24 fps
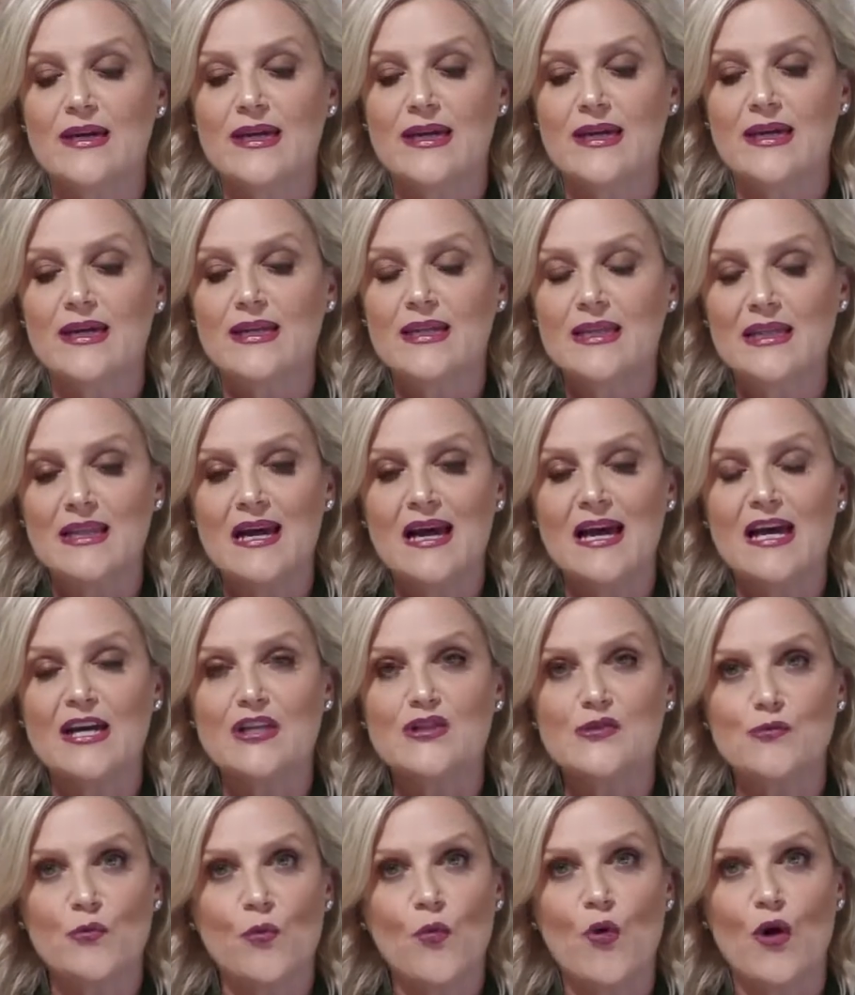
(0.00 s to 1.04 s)
a
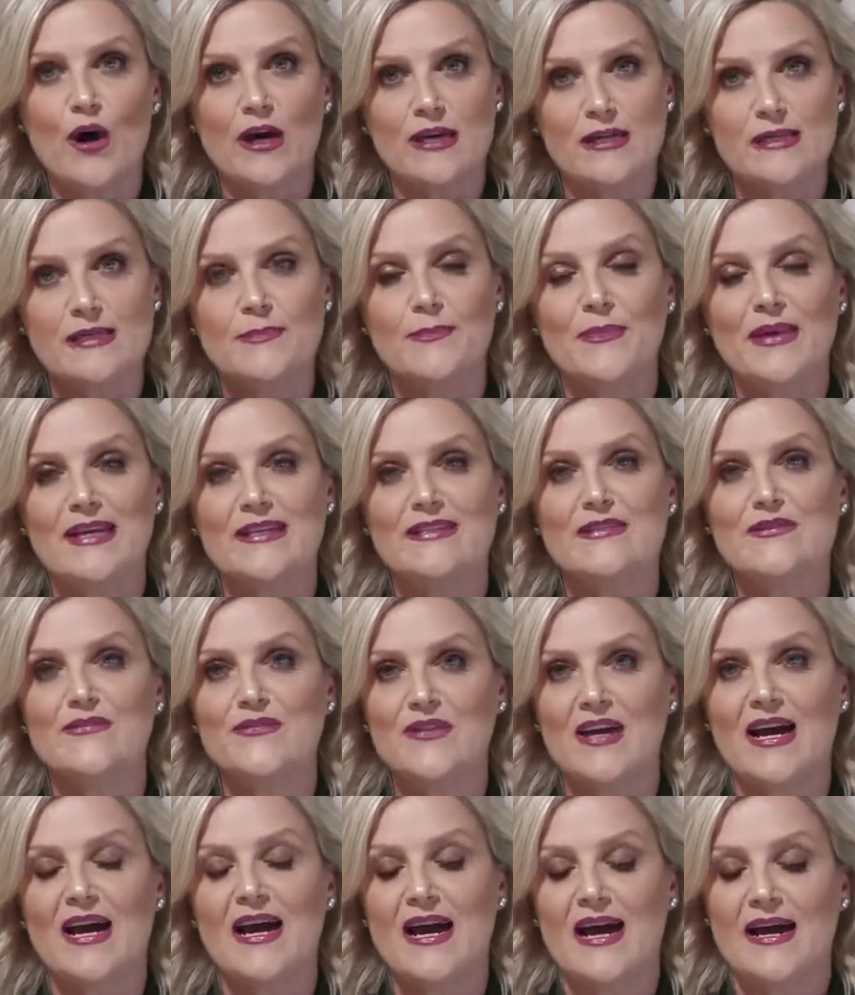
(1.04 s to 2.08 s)
large white piece
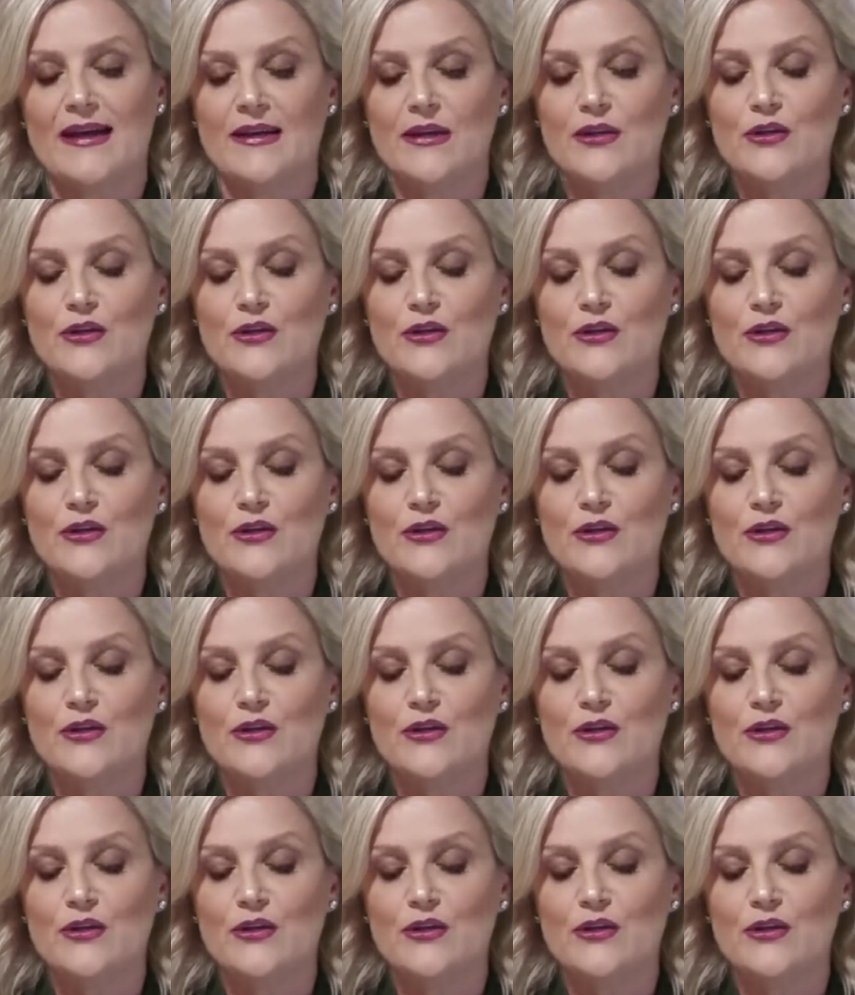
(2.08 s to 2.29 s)
of card,